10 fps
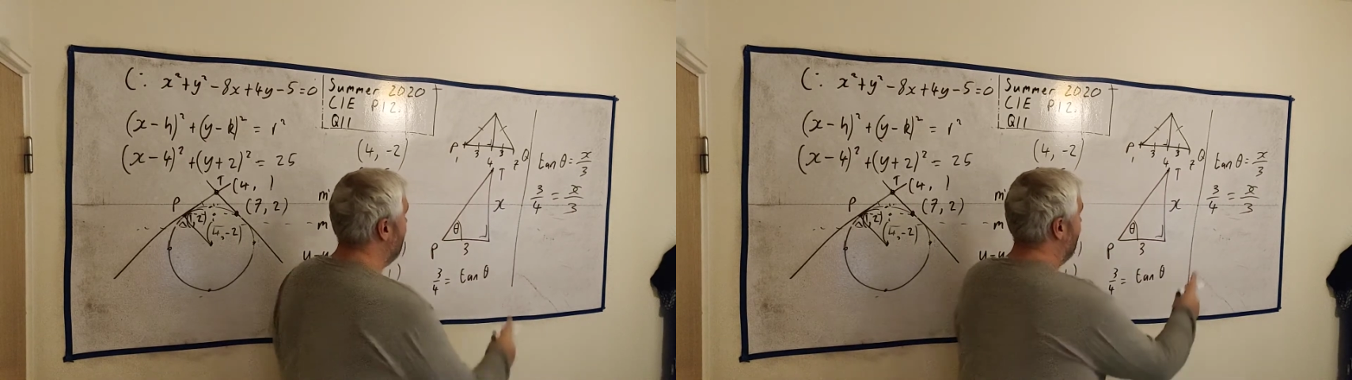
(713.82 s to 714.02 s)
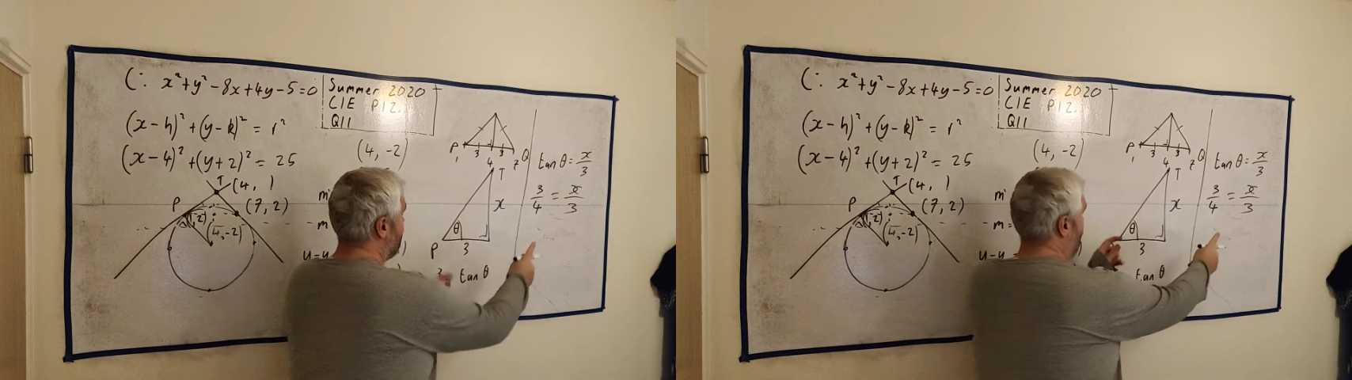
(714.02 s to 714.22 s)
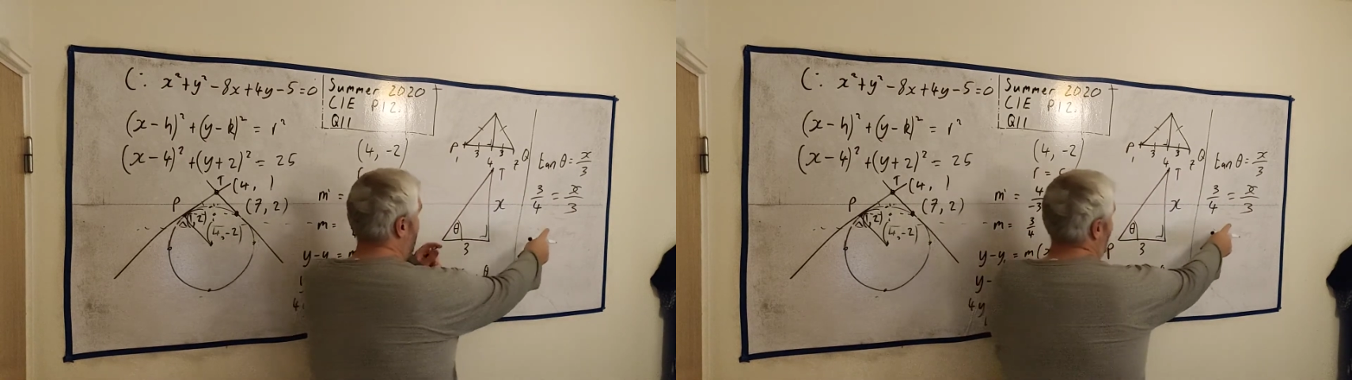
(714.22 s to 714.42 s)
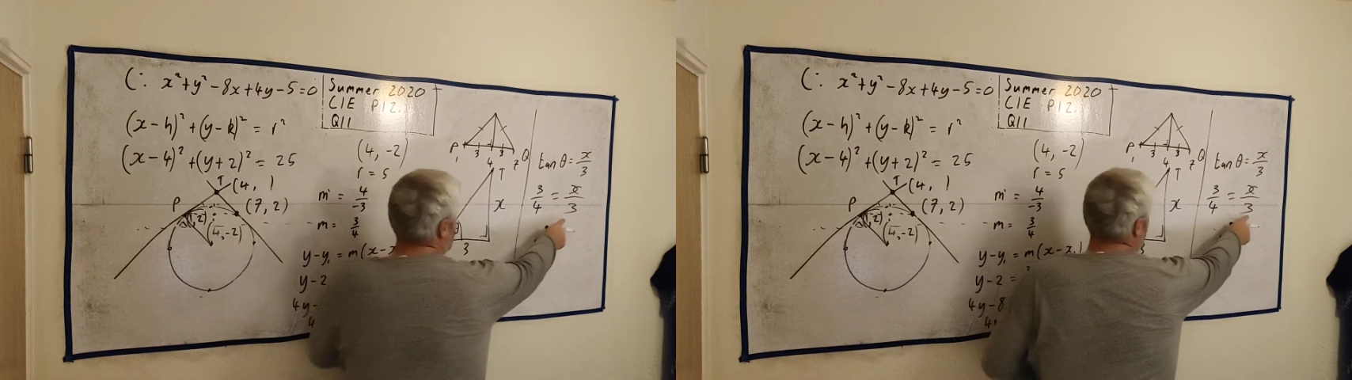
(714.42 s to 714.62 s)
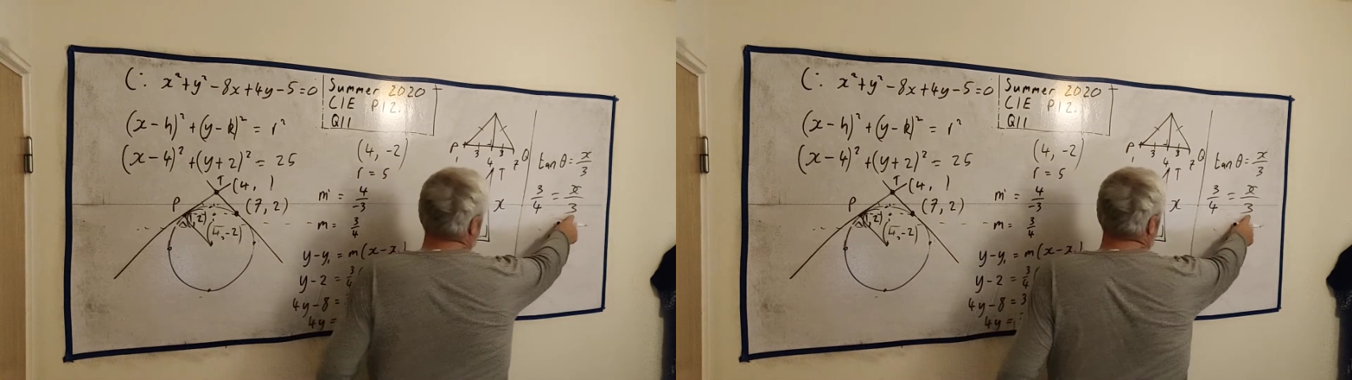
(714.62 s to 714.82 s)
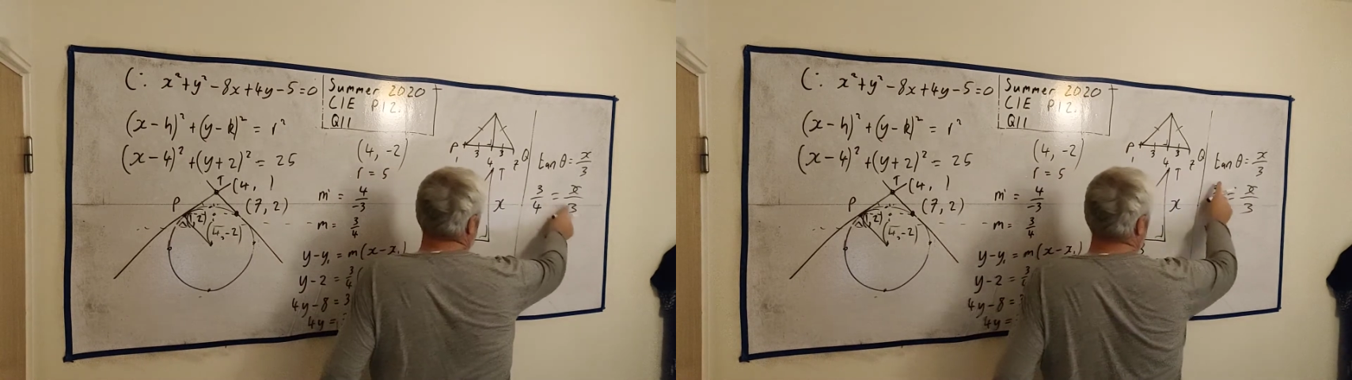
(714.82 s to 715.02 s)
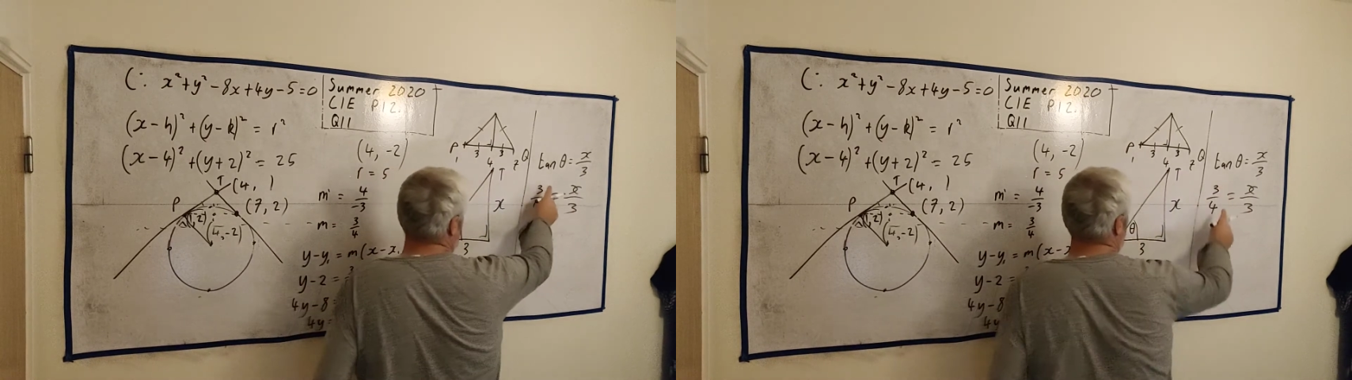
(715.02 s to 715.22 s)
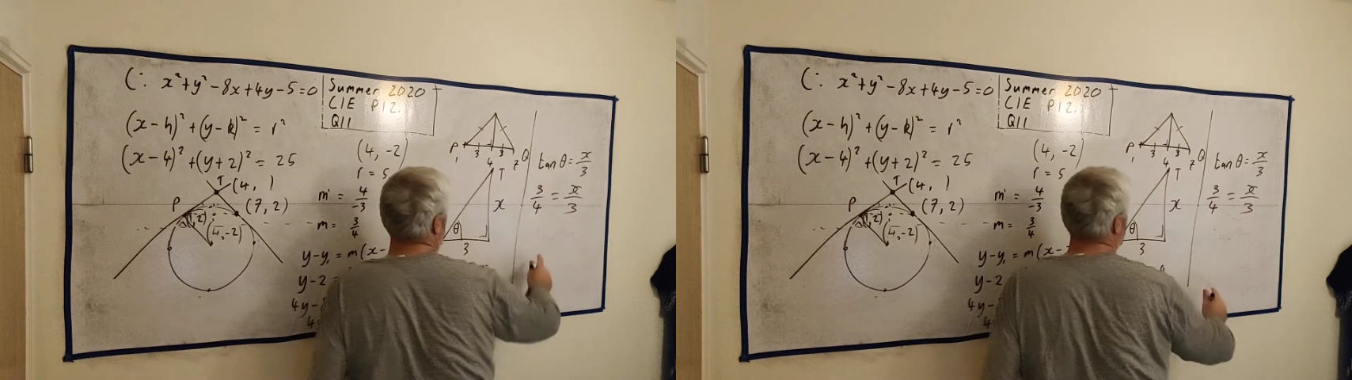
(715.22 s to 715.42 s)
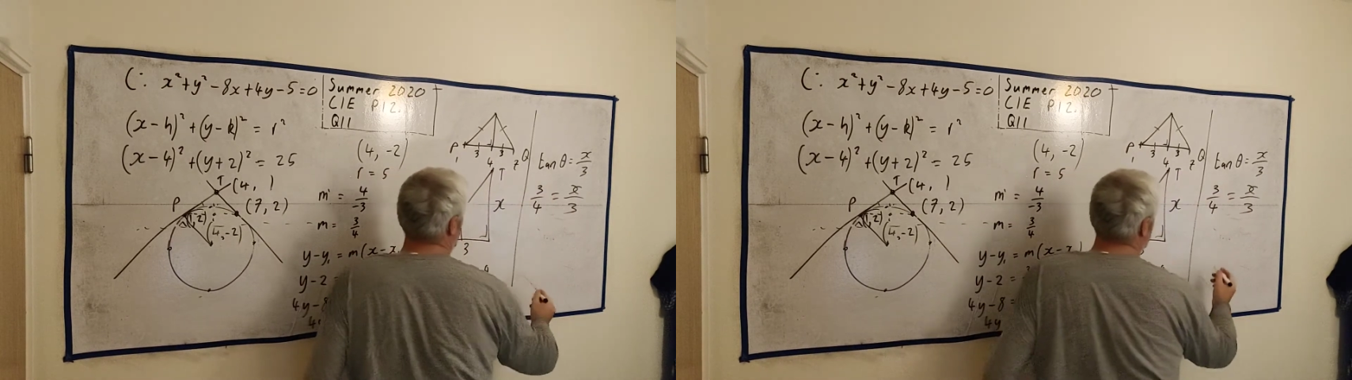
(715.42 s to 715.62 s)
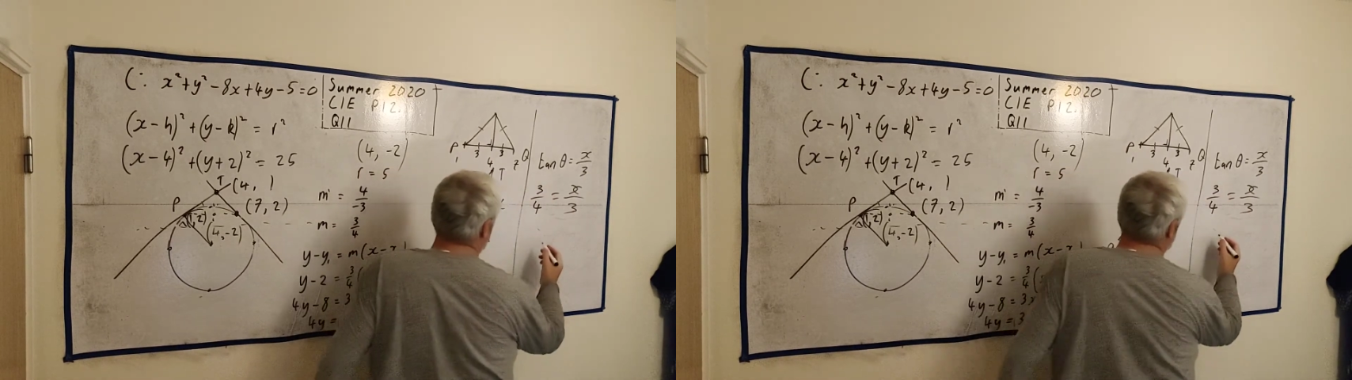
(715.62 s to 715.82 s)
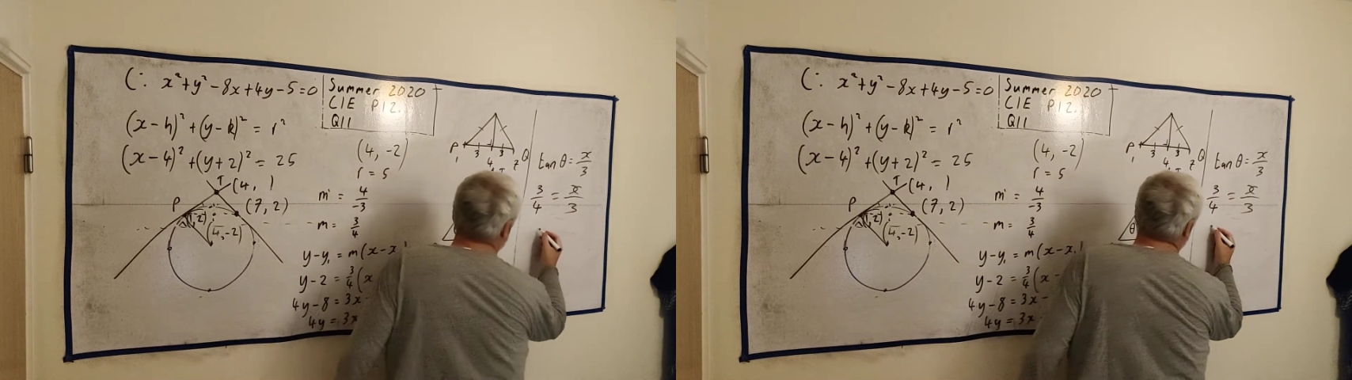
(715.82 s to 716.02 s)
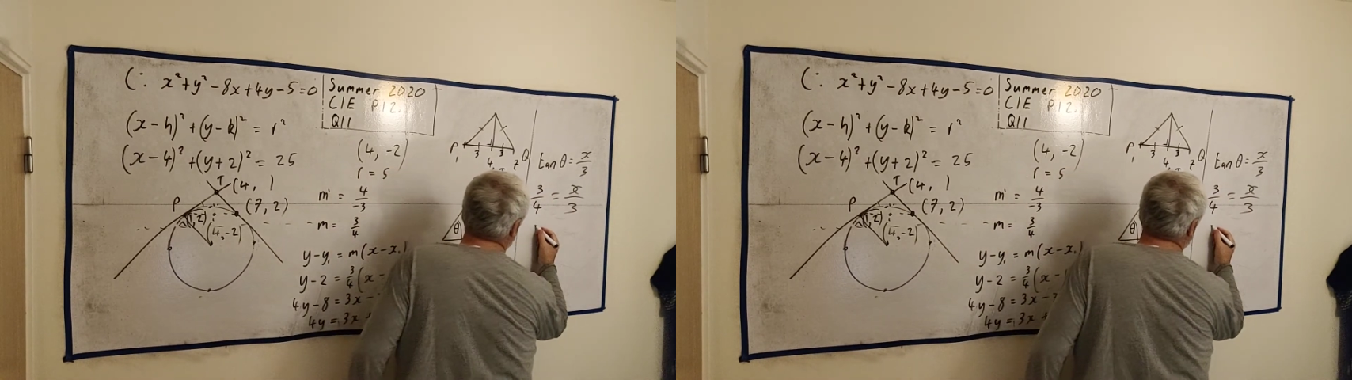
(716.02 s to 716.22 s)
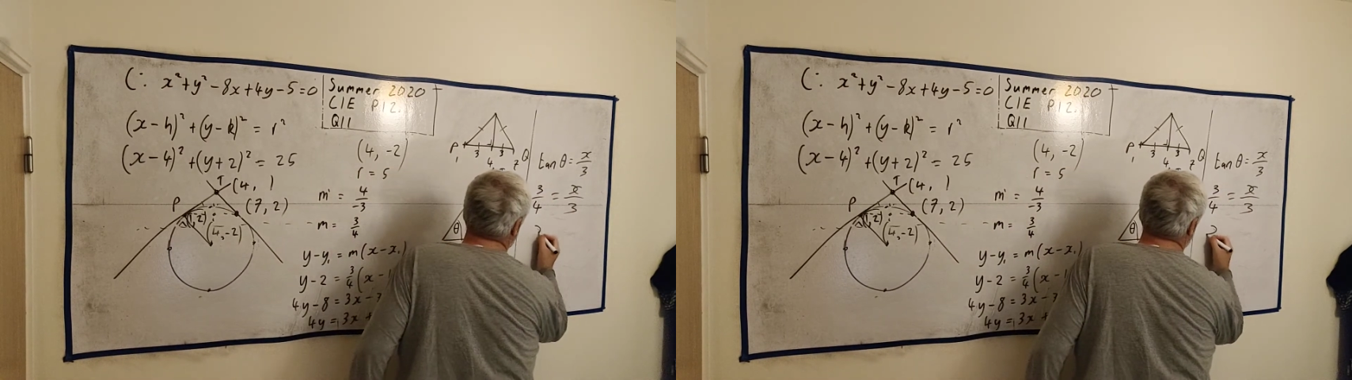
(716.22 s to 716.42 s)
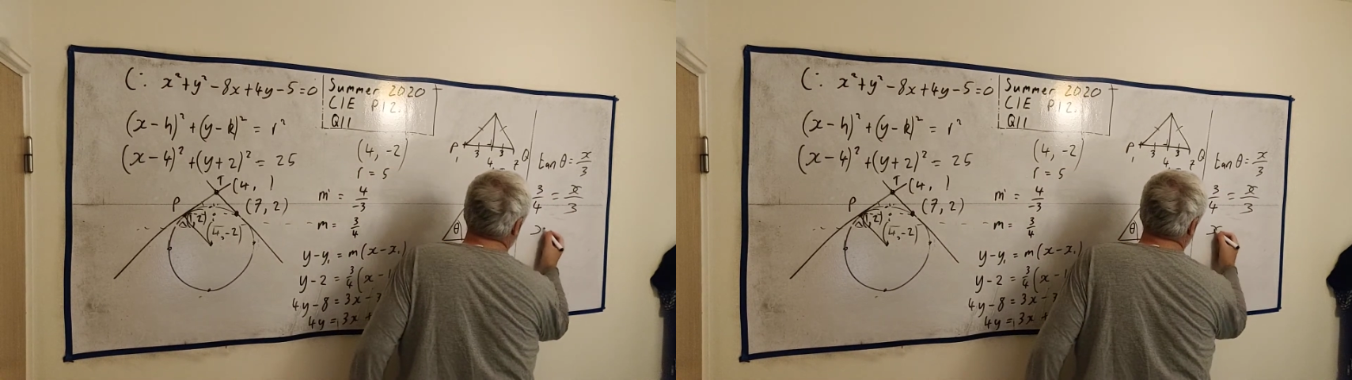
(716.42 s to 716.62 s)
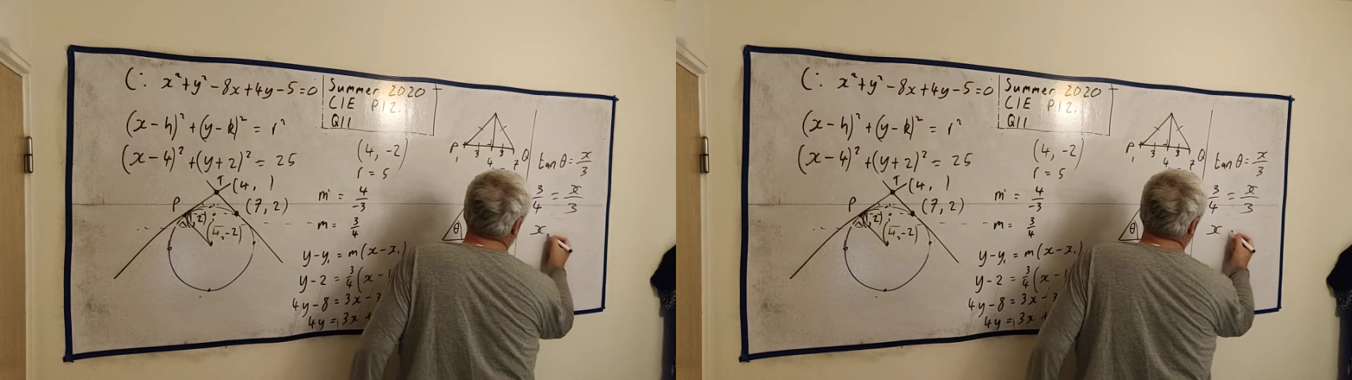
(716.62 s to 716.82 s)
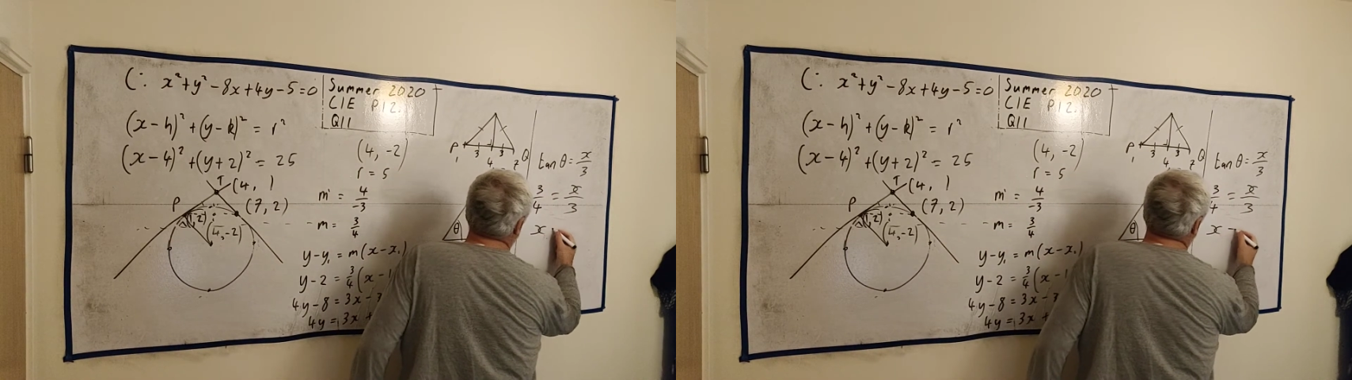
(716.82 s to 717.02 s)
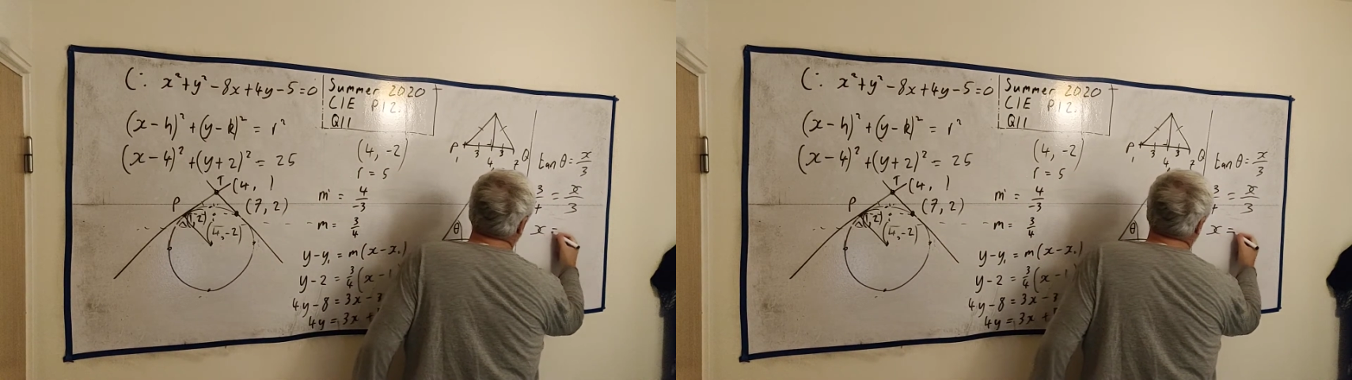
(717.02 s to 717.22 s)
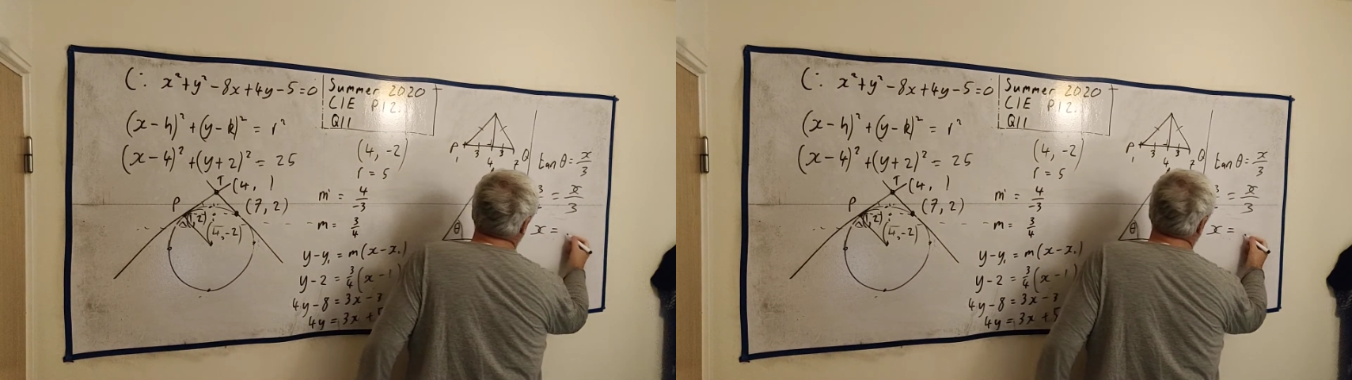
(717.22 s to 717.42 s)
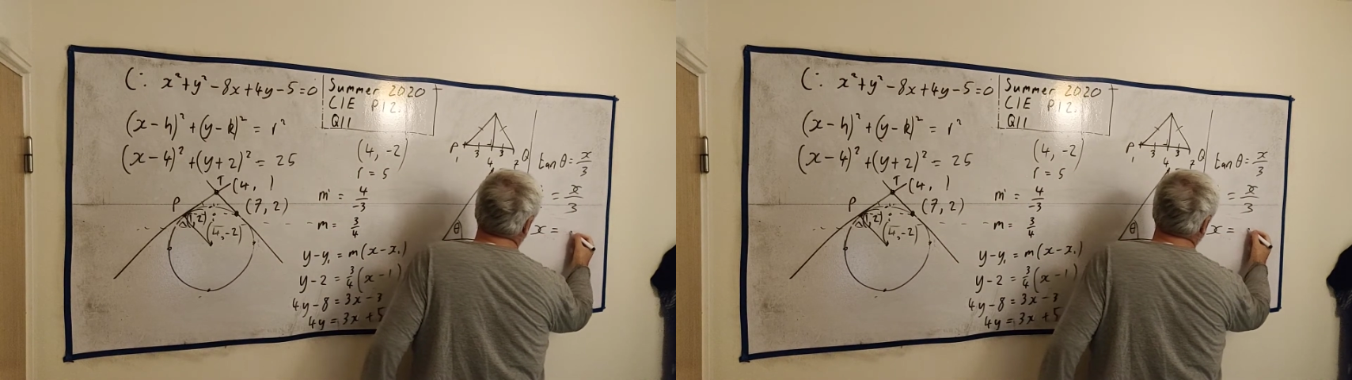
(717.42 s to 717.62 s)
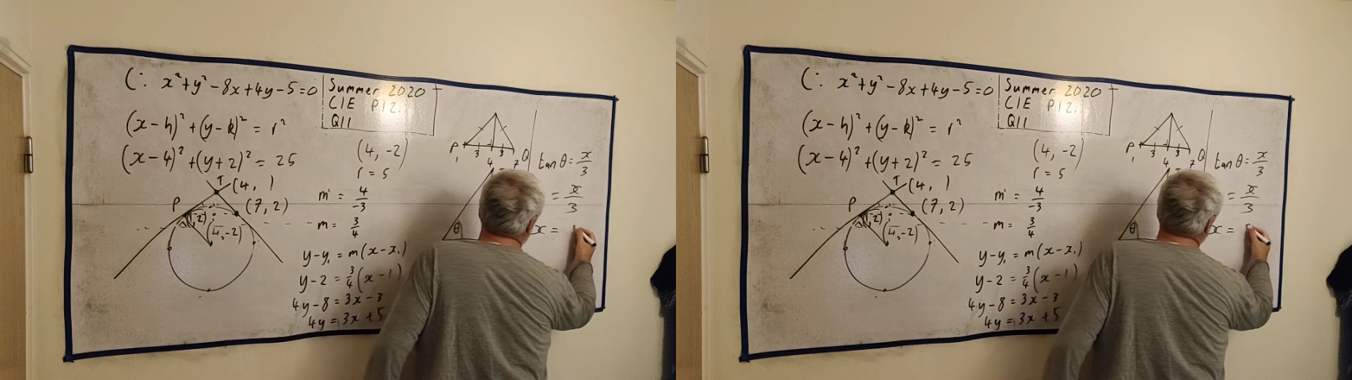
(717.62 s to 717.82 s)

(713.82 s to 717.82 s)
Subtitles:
(no speaker visible)